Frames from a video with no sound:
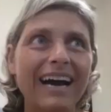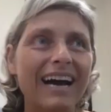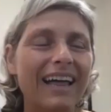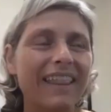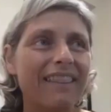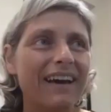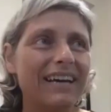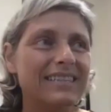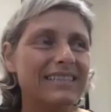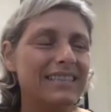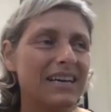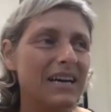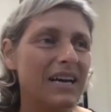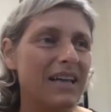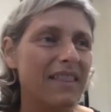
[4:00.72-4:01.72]
that's a,
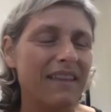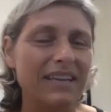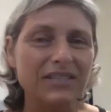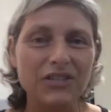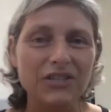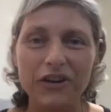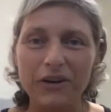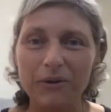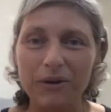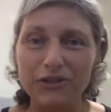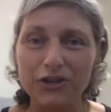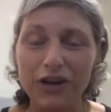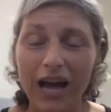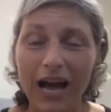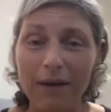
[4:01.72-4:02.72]
uh, that's a great
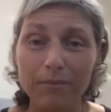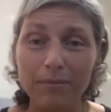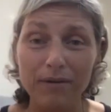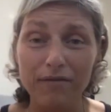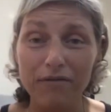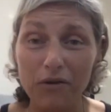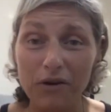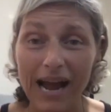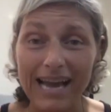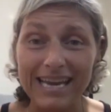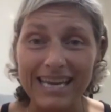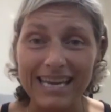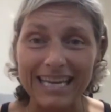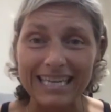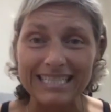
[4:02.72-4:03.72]
question. I'm before I
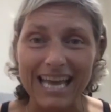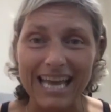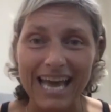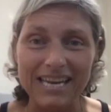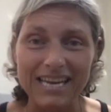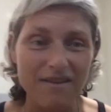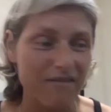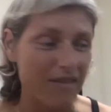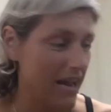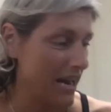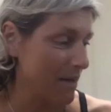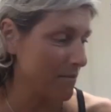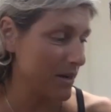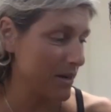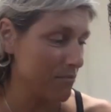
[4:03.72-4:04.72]
get into any of that,
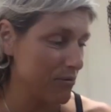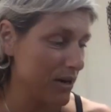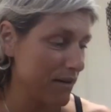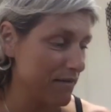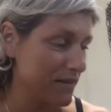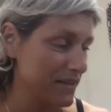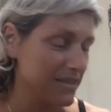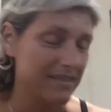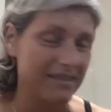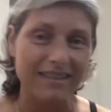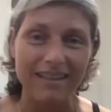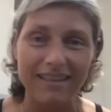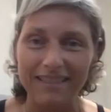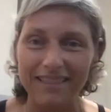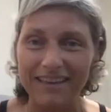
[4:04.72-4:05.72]
I'm going to preface
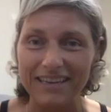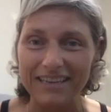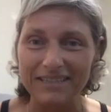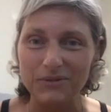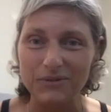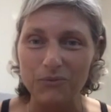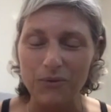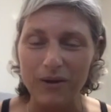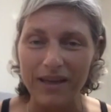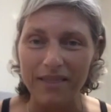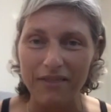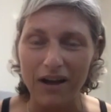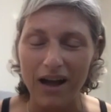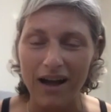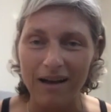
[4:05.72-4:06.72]
this with
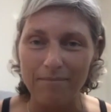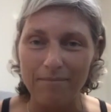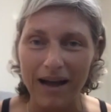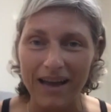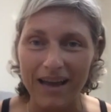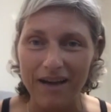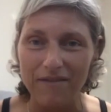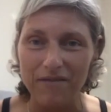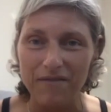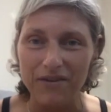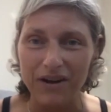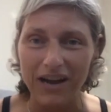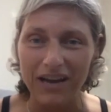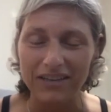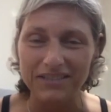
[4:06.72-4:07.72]
my uh, I have a,
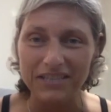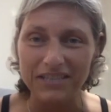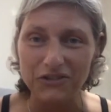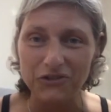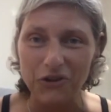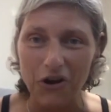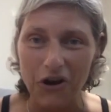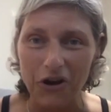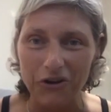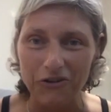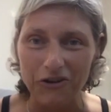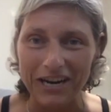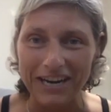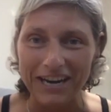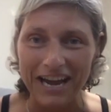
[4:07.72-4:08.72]
a sick dog
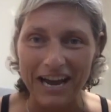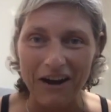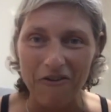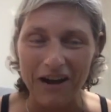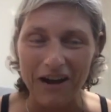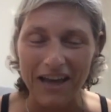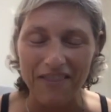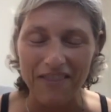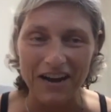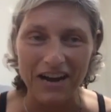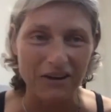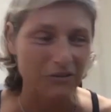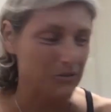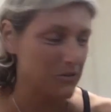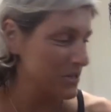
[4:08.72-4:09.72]
right now at the
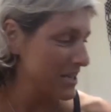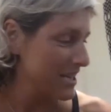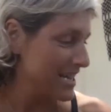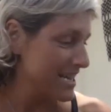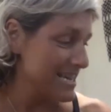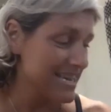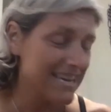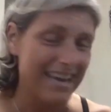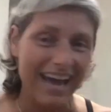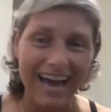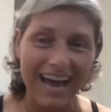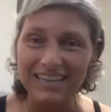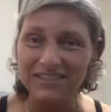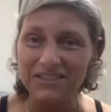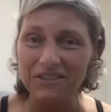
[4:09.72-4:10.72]
house. He
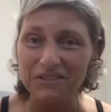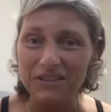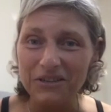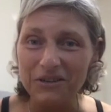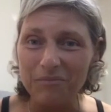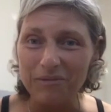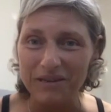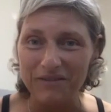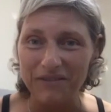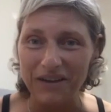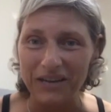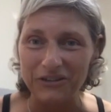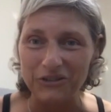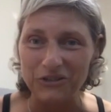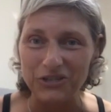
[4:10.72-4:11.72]
has a little bit of
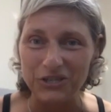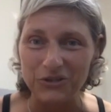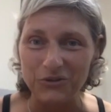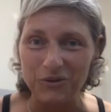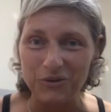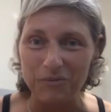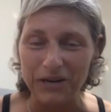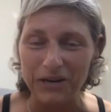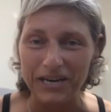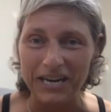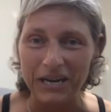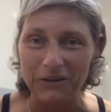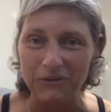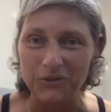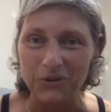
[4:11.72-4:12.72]
energy to him right
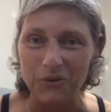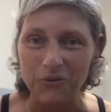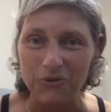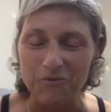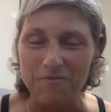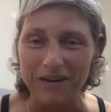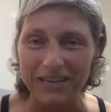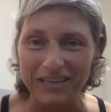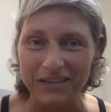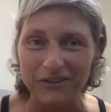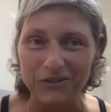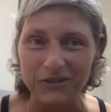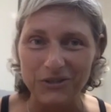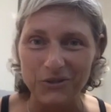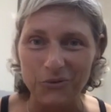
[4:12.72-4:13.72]
now, so you huh. might
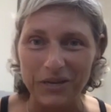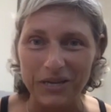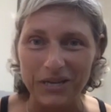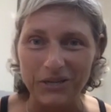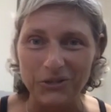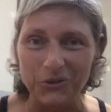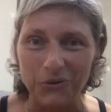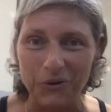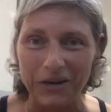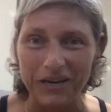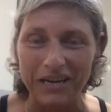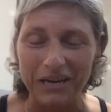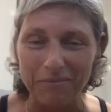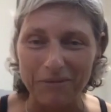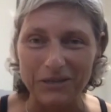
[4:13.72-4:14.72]
hear a squeaky toy.
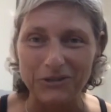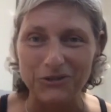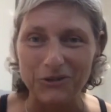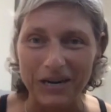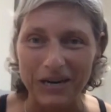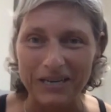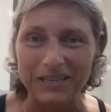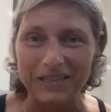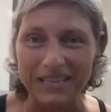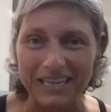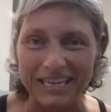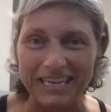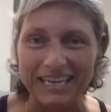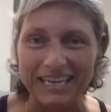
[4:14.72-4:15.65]
I'm going to try Excellent. to like